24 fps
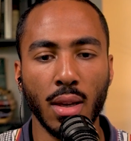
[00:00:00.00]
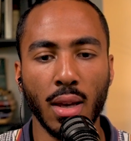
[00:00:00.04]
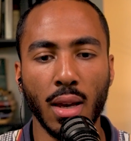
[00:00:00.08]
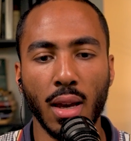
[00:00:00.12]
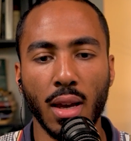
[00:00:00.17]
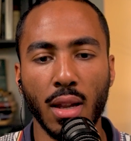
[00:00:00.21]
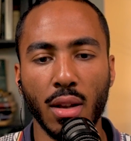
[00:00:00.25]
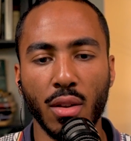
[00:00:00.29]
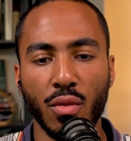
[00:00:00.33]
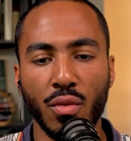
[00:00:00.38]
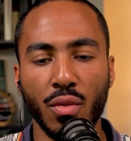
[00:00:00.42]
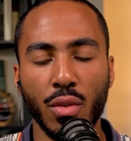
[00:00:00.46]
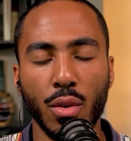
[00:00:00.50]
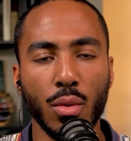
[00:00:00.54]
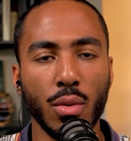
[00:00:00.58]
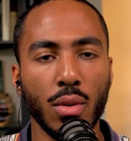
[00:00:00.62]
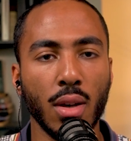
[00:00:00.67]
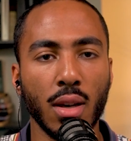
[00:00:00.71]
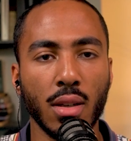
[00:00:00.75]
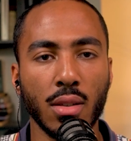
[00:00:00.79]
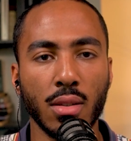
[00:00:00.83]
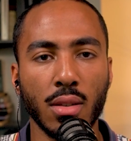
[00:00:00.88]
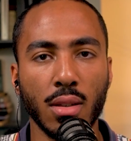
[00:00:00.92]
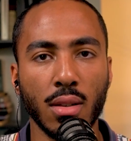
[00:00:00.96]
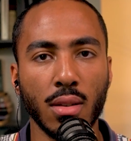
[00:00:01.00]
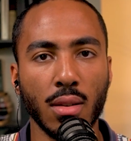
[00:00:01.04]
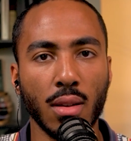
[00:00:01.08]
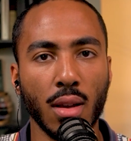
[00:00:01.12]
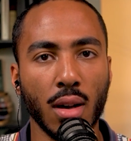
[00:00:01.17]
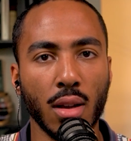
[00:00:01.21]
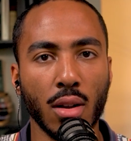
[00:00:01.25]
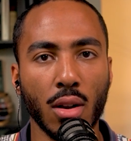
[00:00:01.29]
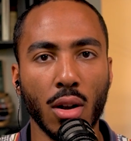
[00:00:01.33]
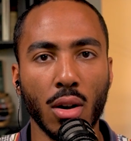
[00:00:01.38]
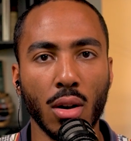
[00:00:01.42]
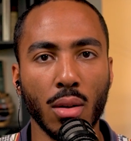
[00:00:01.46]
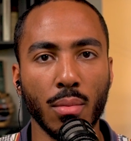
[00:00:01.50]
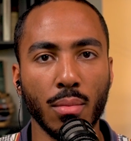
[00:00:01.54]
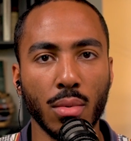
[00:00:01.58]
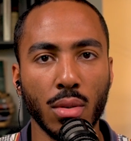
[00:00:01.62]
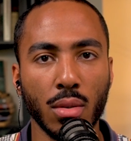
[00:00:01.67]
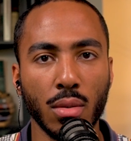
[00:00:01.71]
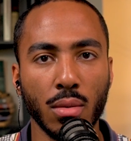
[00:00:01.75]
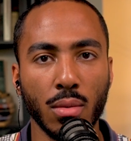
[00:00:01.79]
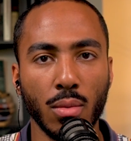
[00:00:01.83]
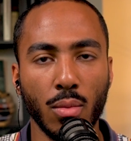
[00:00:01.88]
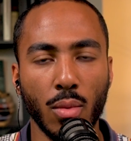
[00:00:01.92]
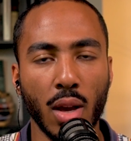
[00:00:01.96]
and a few dozen
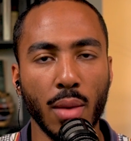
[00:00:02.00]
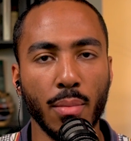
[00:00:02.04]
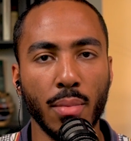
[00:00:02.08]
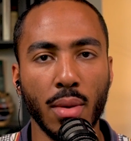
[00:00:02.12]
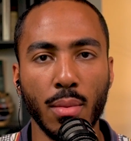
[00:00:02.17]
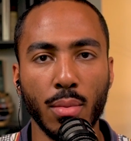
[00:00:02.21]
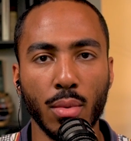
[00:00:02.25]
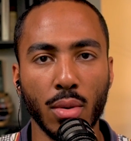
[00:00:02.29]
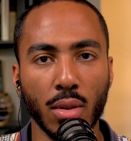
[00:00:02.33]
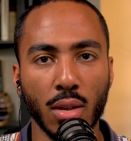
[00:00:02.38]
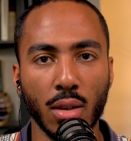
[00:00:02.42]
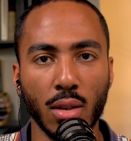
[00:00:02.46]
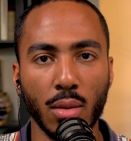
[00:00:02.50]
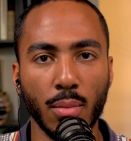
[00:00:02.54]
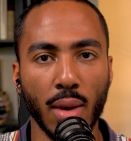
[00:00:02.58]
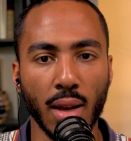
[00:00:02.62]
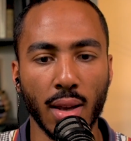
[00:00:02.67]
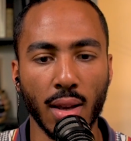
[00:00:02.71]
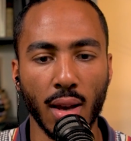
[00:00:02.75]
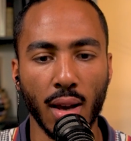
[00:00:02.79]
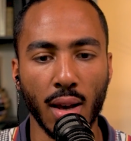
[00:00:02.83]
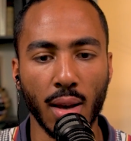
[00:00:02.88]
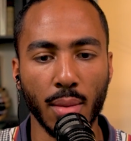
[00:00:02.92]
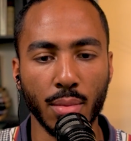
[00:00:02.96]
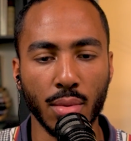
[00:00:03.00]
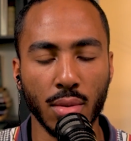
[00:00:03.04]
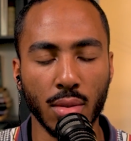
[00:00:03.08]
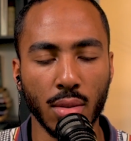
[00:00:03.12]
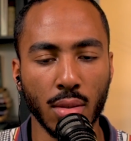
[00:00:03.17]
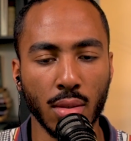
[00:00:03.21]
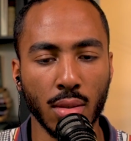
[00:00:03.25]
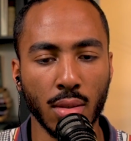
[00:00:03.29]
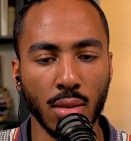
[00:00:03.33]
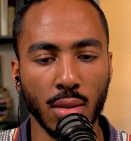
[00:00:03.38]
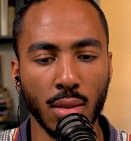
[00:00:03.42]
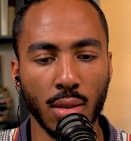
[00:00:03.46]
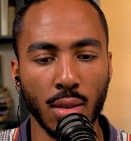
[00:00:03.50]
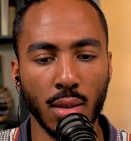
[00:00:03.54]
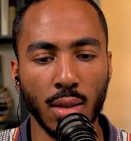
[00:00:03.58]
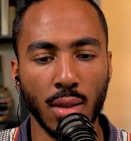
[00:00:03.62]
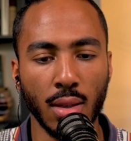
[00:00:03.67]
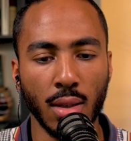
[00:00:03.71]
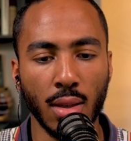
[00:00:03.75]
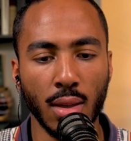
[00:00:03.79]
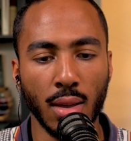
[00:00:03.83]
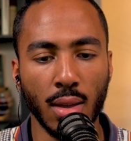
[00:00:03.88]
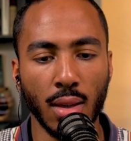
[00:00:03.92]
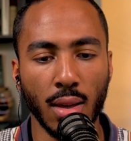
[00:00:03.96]
unarmed white people killed by cops.
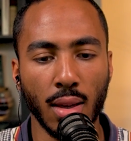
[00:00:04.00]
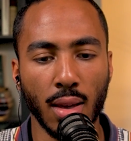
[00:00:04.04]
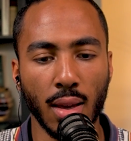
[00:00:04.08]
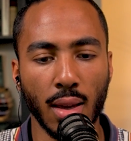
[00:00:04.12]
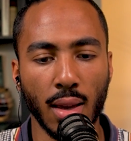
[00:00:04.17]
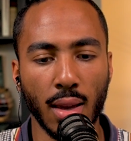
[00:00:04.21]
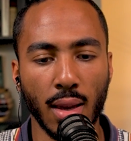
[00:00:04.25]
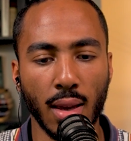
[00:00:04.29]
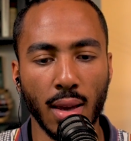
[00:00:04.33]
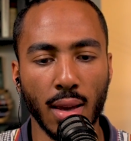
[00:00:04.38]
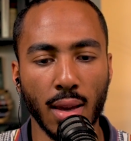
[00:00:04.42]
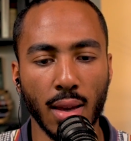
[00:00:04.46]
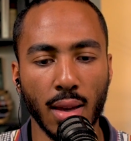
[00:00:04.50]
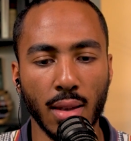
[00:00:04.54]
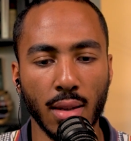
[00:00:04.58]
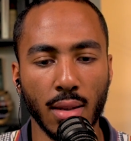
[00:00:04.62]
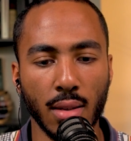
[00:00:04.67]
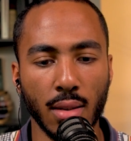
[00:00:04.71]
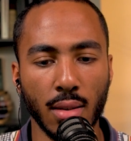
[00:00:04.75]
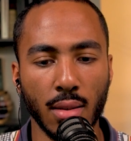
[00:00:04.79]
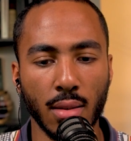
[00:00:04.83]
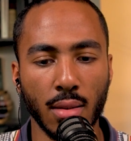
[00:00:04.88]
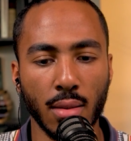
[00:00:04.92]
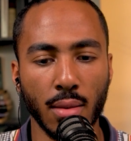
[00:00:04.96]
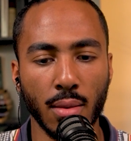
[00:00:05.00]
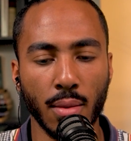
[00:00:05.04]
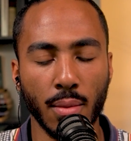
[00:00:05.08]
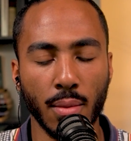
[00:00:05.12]
And